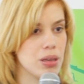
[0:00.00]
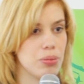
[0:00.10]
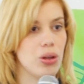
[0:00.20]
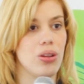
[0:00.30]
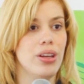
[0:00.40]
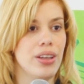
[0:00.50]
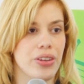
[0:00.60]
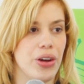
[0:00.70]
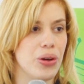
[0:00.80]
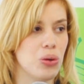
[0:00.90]
people,
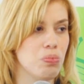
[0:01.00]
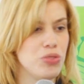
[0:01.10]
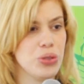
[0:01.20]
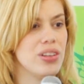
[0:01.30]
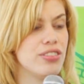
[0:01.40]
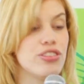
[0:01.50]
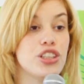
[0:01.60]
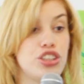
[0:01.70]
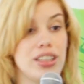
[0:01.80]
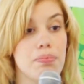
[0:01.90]
do their
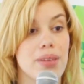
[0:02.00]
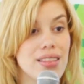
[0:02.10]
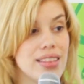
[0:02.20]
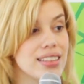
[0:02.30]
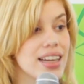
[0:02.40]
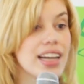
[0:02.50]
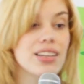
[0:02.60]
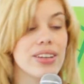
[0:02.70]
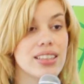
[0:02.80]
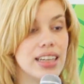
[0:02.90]
first shipment. That's kind
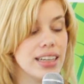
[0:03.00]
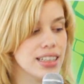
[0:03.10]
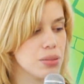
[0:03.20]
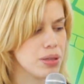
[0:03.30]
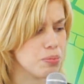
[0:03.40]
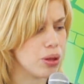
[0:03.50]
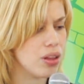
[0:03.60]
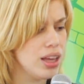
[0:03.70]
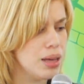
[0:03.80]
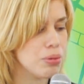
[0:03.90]
of exciting to
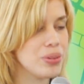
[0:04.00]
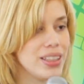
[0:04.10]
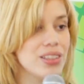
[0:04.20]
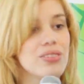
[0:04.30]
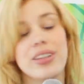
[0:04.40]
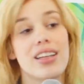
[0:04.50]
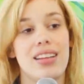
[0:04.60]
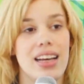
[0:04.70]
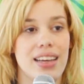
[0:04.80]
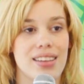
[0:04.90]
people. But what they don't
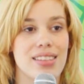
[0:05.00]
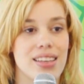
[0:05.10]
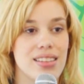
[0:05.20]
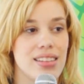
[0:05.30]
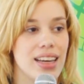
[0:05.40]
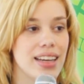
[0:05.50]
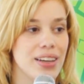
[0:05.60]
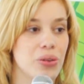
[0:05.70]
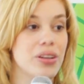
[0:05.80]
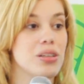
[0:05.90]
realize is that
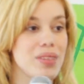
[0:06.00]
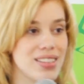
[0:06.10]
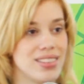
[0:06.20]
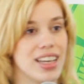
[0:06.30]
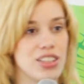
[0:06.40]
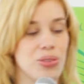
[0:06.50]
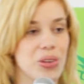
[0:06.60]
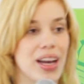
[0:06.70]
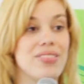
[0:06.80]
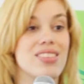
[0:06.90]
in order to be successful,
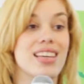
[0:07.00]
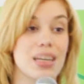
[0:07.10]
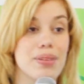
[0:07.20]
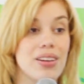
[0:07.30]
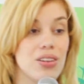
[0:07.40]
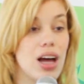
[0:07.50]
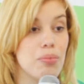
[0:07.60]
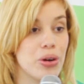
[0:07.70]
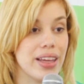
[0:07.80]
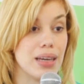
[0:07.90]
you have to think about it a lot
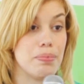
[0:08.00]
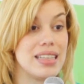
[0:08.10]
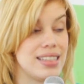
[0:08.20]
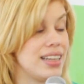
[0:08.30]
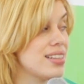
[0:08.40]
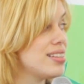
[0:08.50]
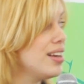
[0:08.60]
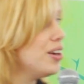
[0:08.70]
more like a business.